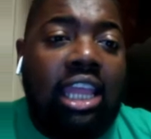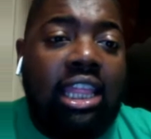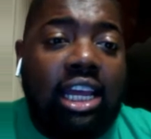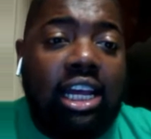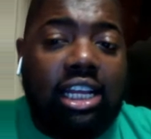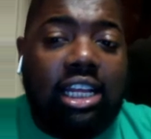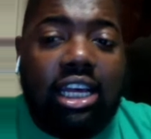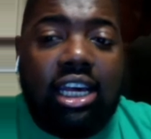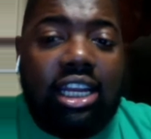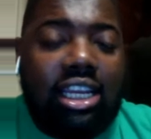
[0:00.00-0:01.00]
he looked
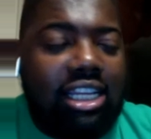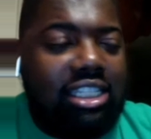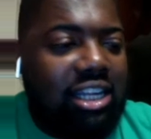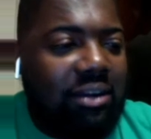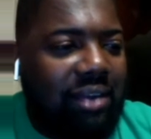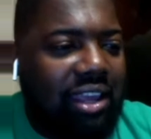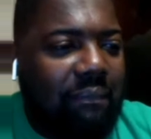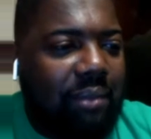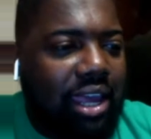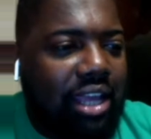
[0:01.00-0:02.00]
good this year when he
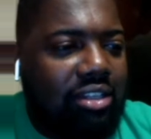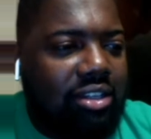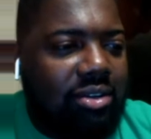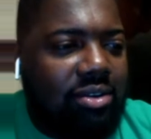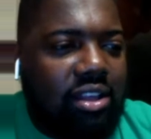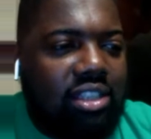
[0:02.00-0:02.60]
played too.